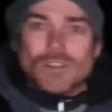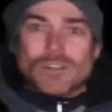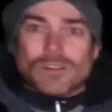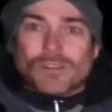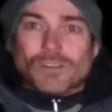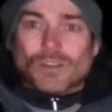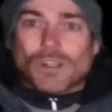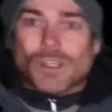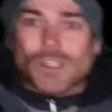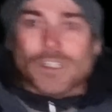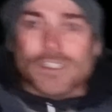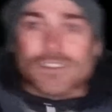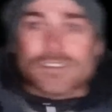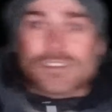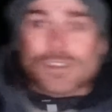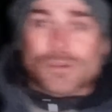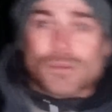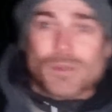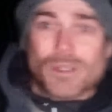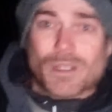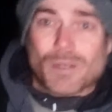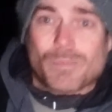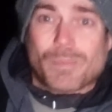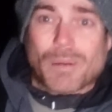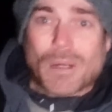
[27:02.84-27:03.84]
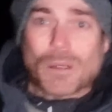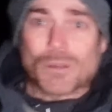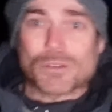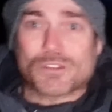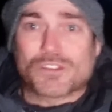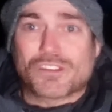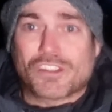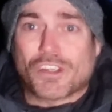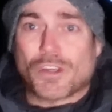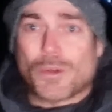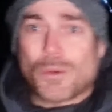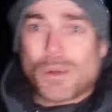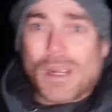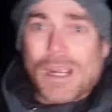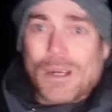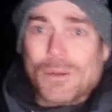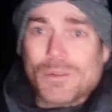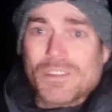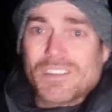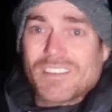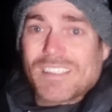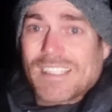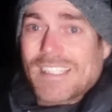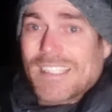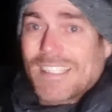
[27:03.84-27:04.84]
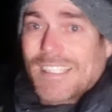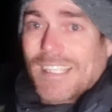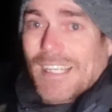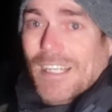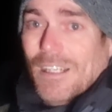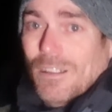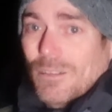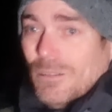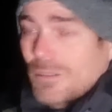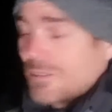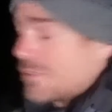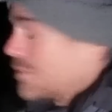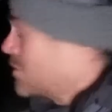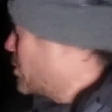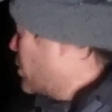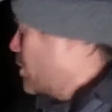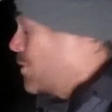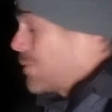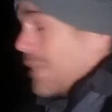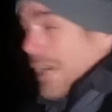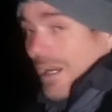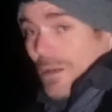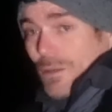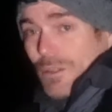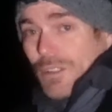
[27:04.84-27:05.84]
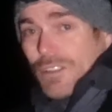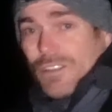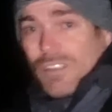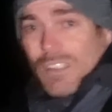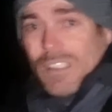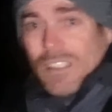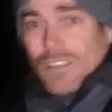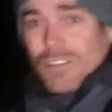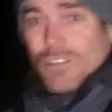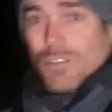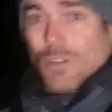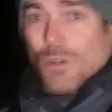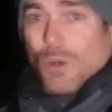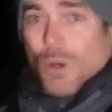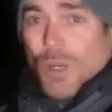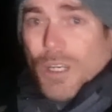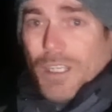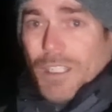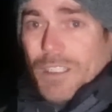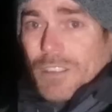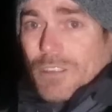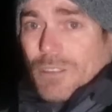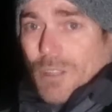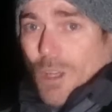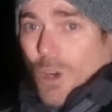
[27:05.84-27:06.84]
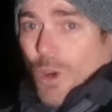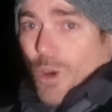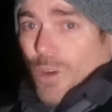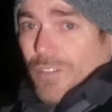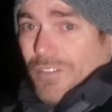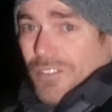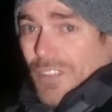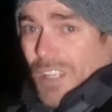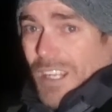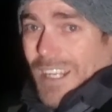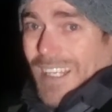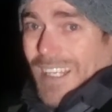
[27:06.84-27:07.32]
Right, so we're about 2 hours in now. 2 hours, and it's quietened off a